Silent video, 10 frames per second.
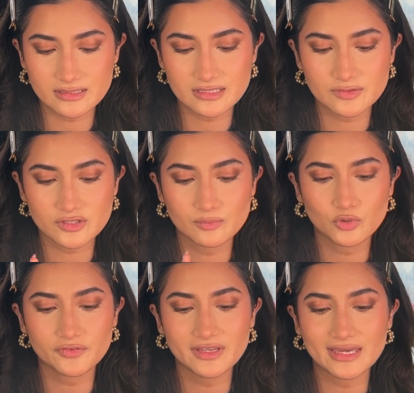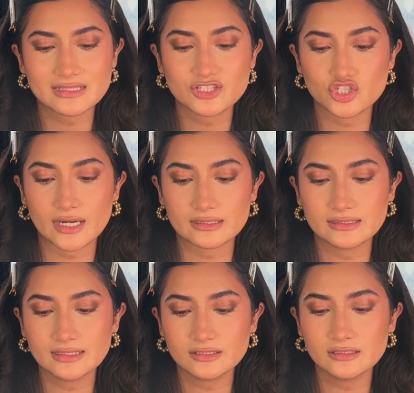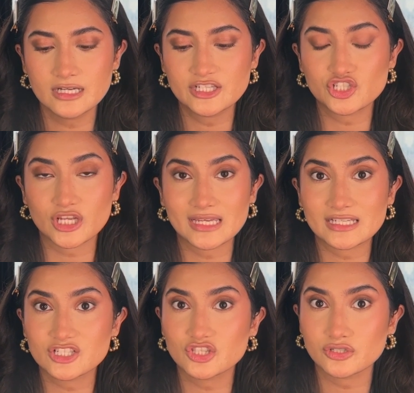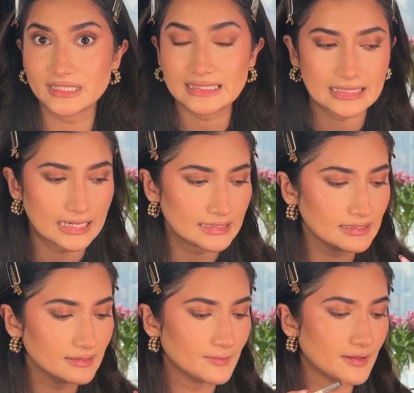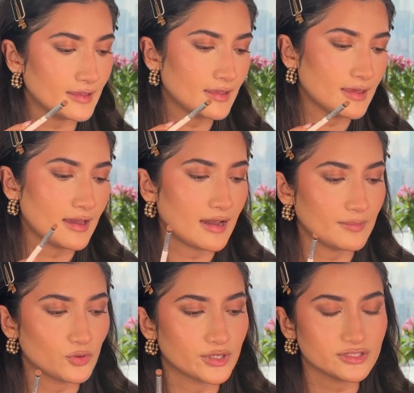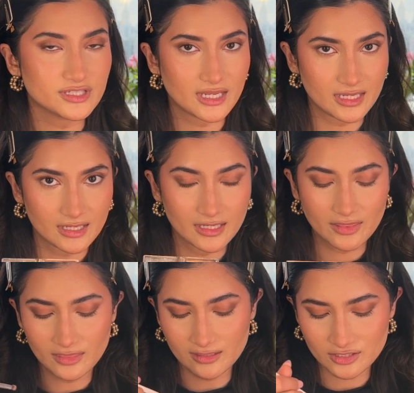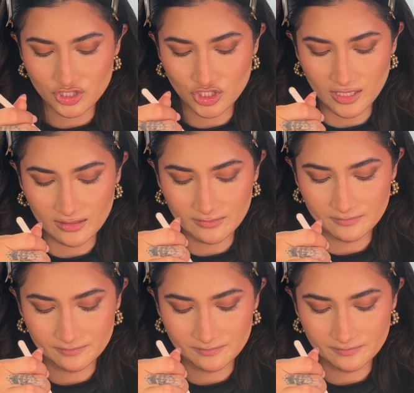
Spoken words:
This is Morphe X Jaclyn Hill JH39. I'm going to take this shade,